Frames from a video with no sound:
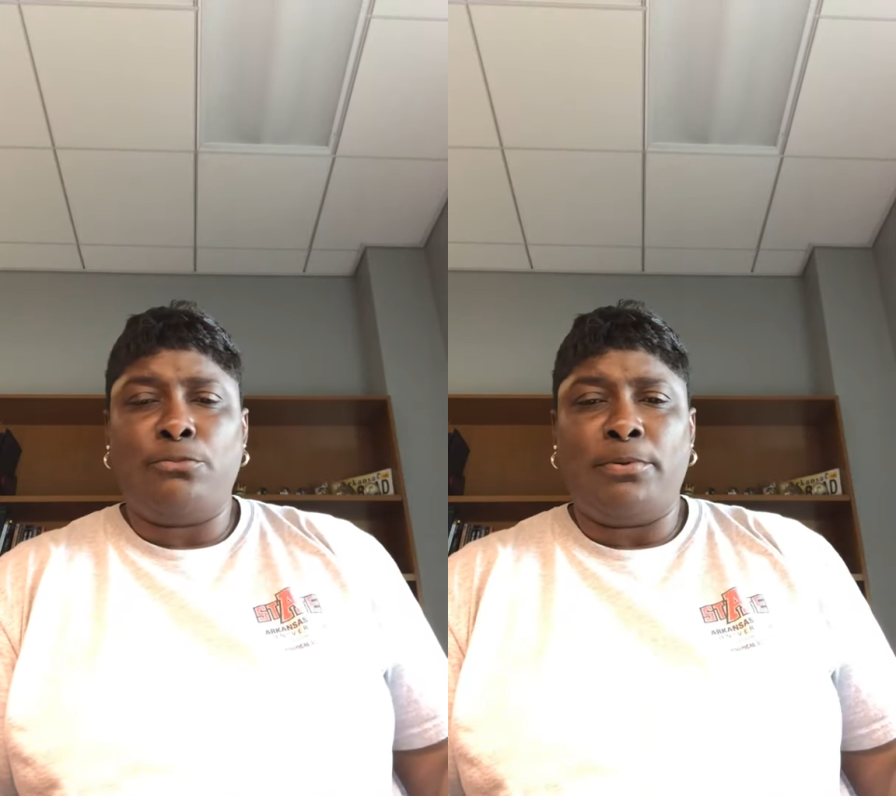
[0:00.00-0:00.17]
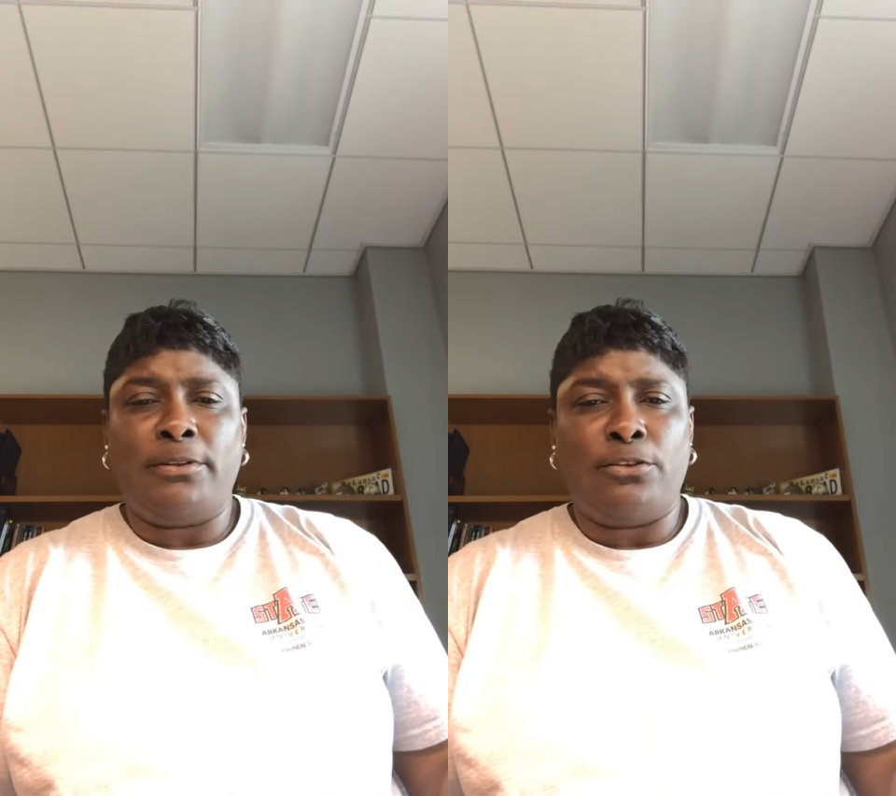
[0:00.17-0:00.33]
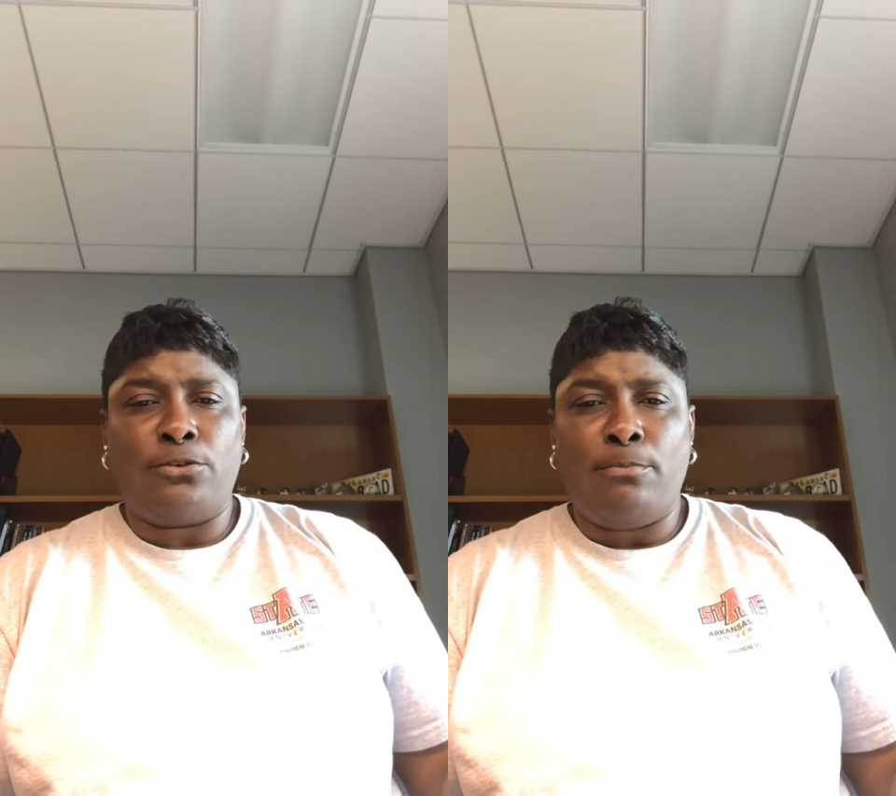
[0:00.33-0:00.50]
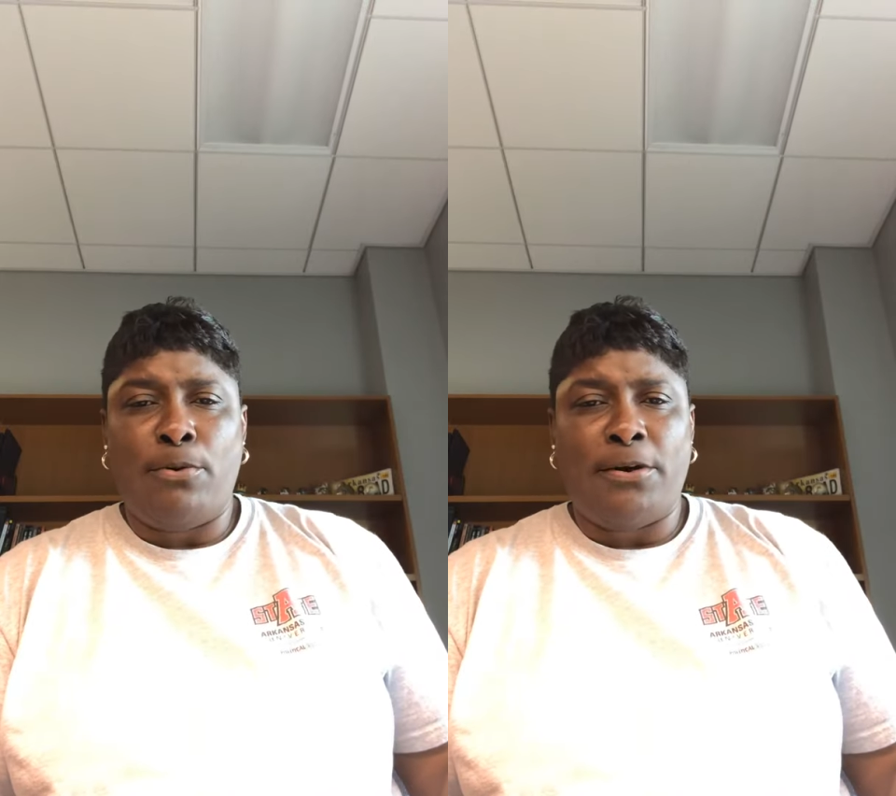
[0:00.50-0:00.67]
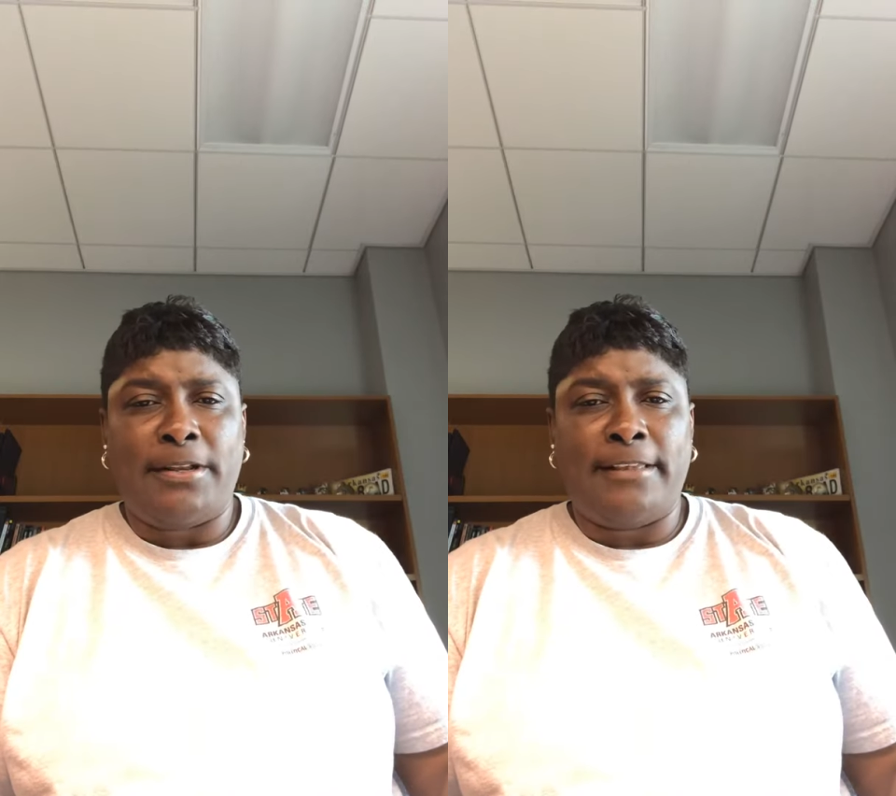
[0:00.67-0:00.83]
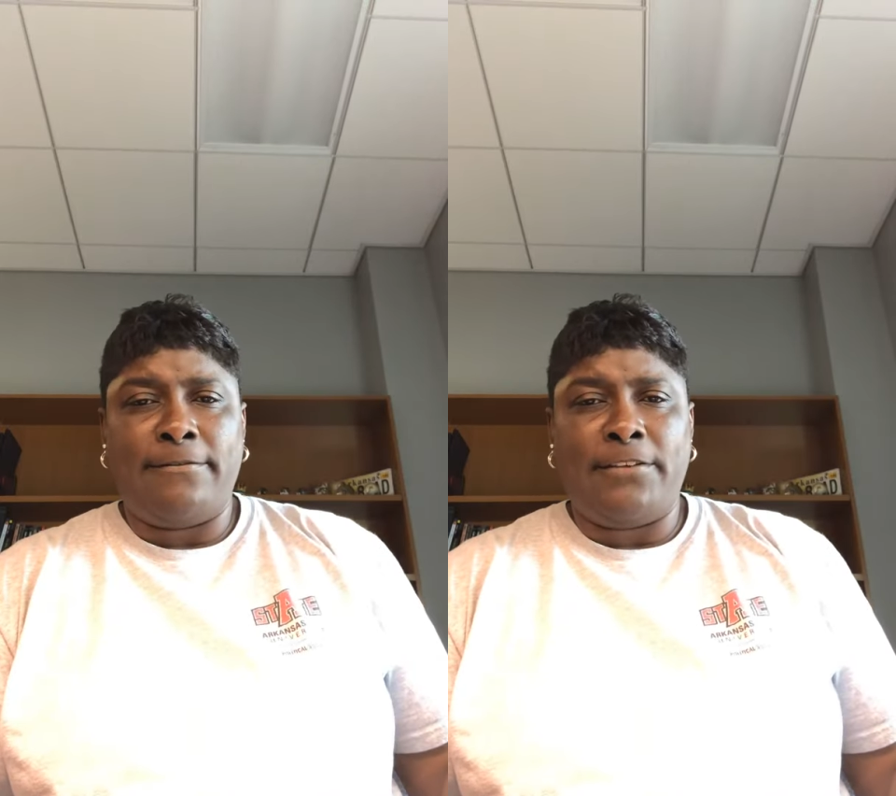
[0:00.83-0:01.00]
your political
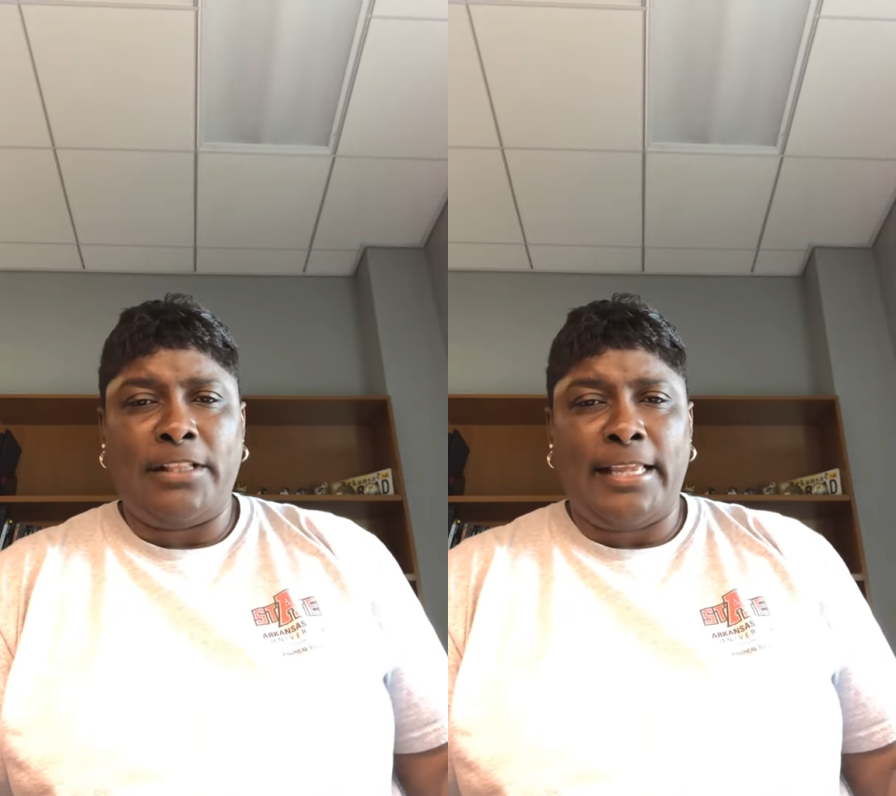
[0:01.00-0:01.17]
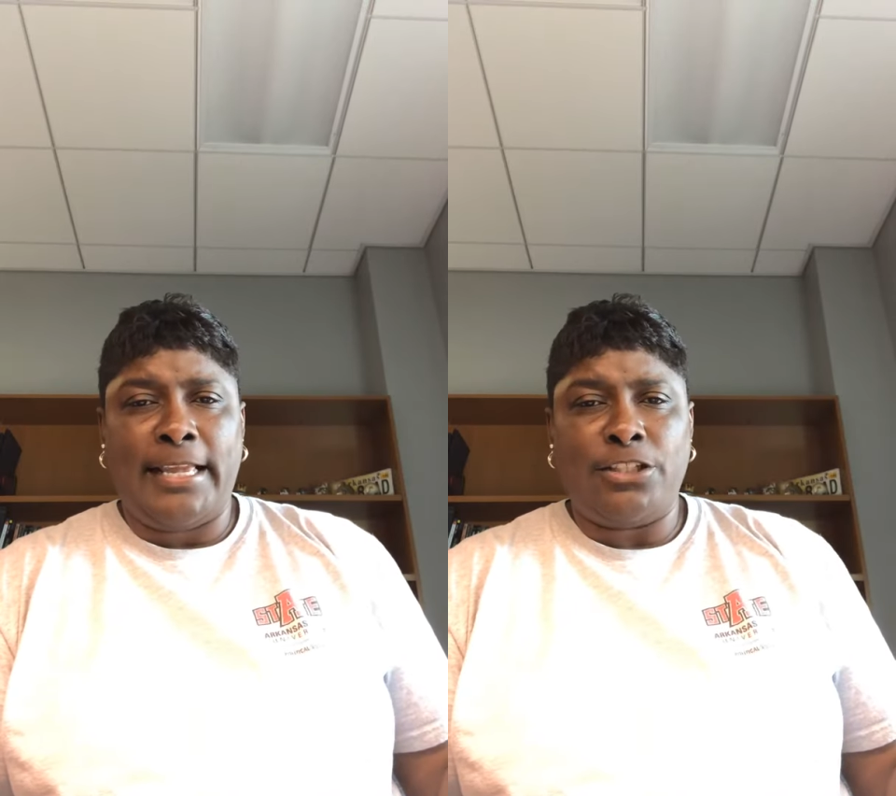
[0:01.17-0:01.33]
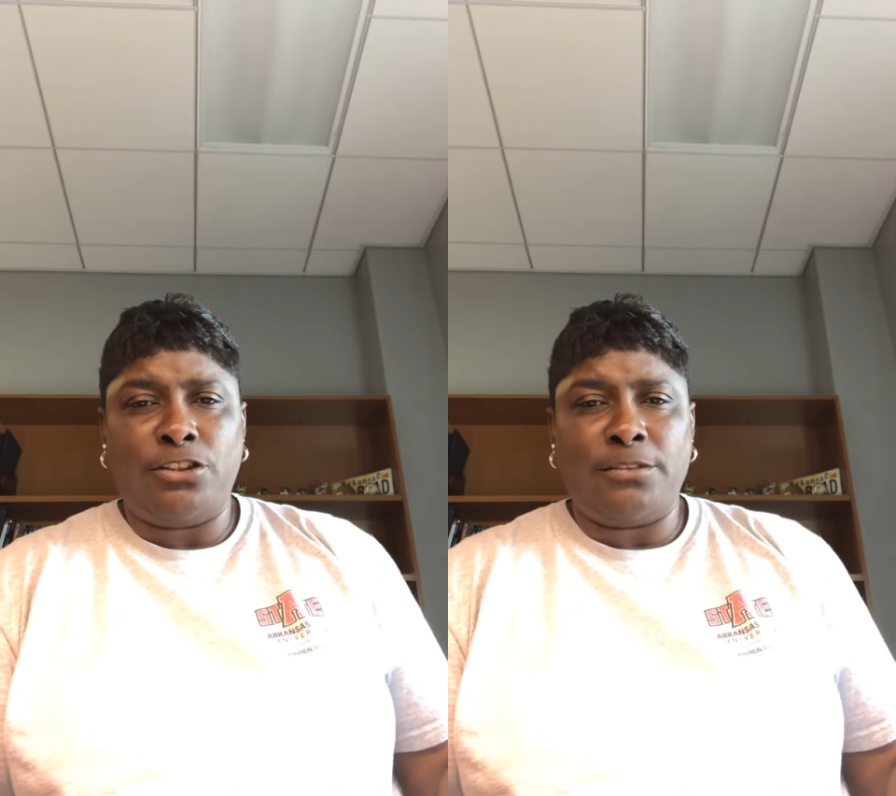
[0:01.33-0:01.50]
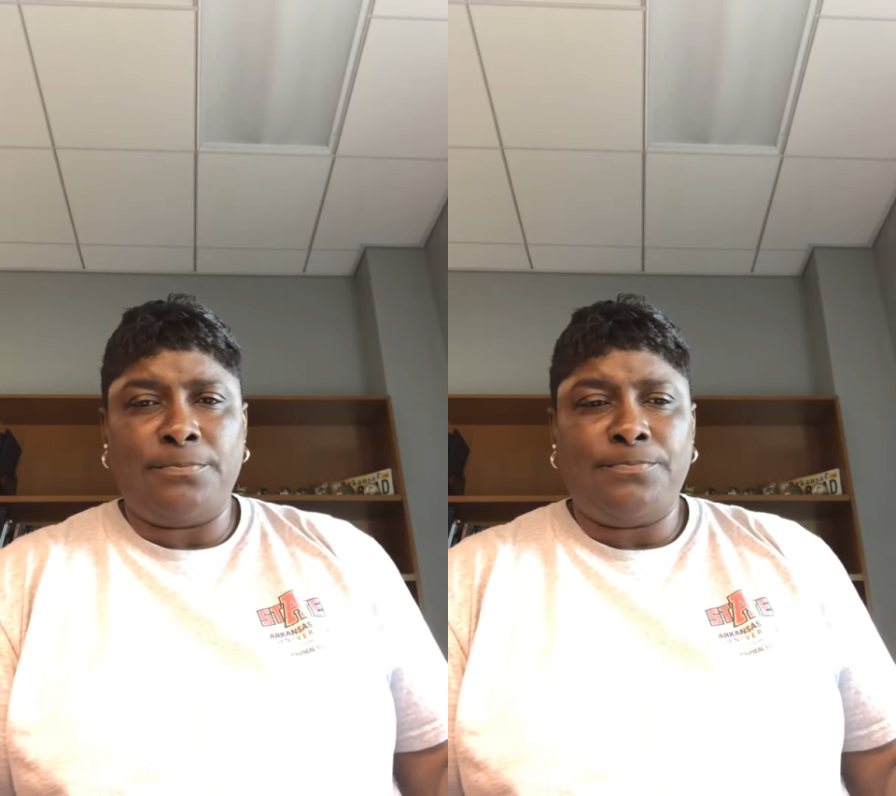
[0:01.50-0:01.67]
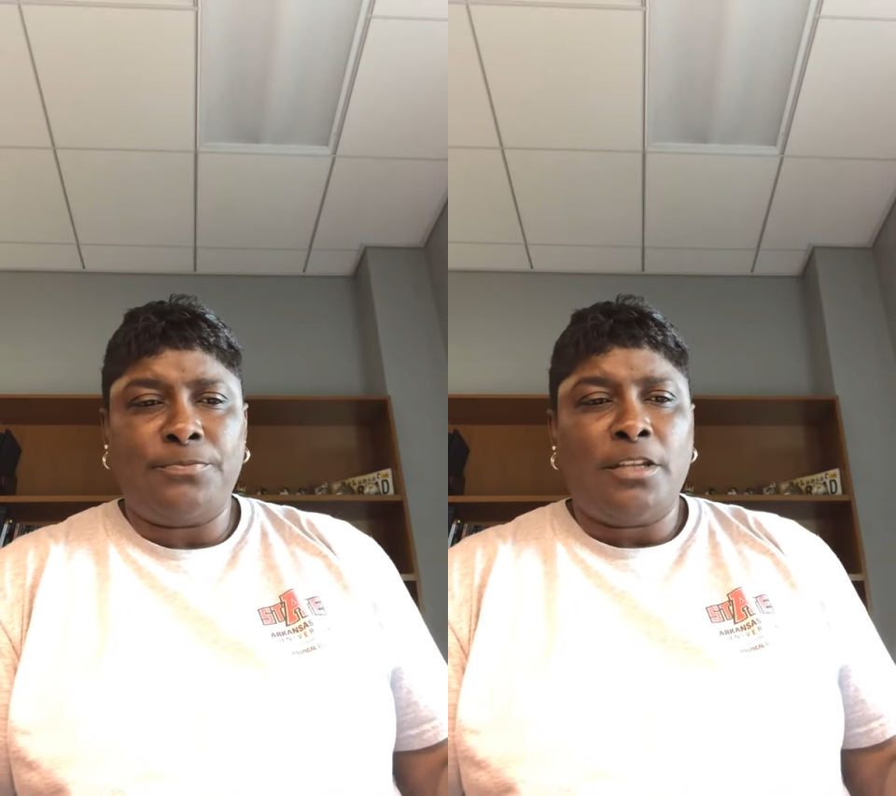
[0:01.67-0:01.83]
party affiliation.